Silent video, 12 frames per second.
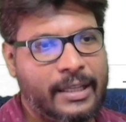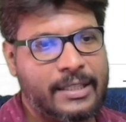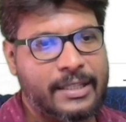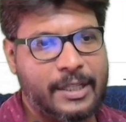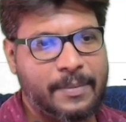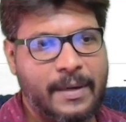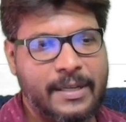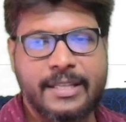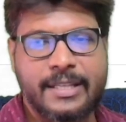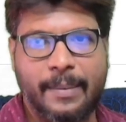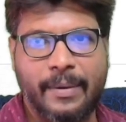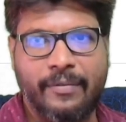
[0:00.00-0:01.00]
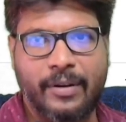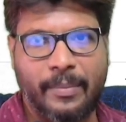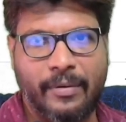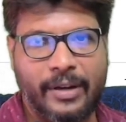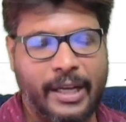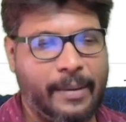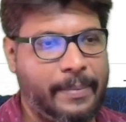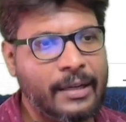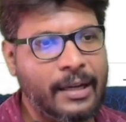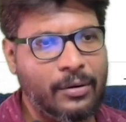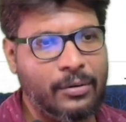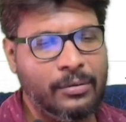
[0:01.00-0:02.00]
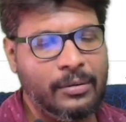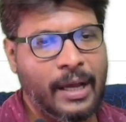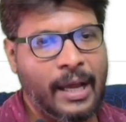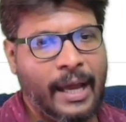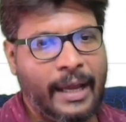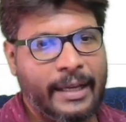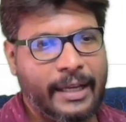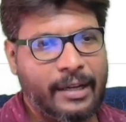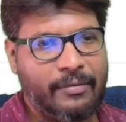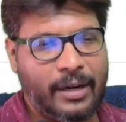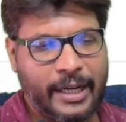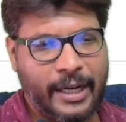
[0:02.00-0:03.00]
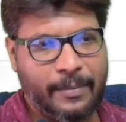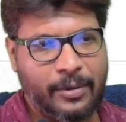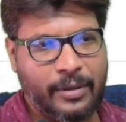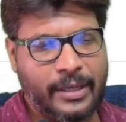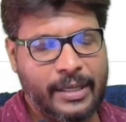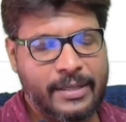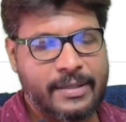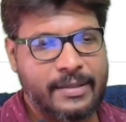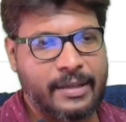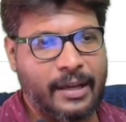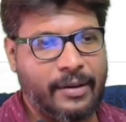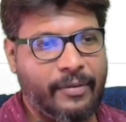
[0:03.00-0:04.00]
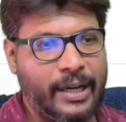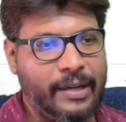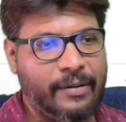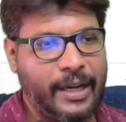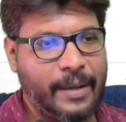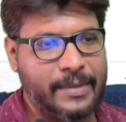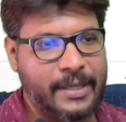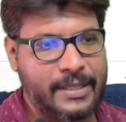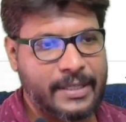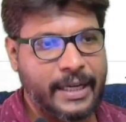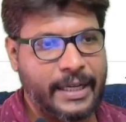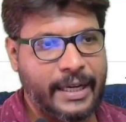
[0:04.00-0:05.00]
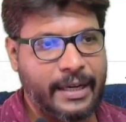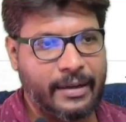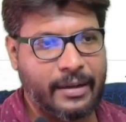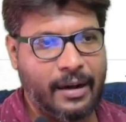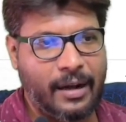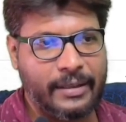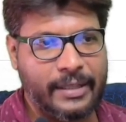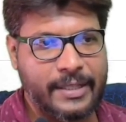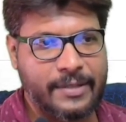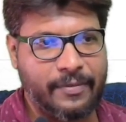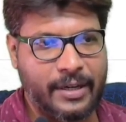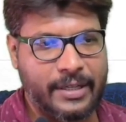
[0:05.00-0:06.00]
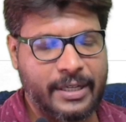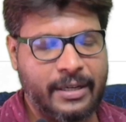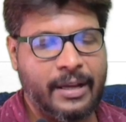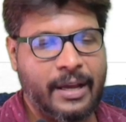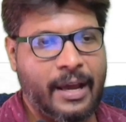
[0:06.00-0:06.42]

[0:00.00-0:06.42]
response is coming from our API. Now here what I am doing is, whenever I am just getting call this function,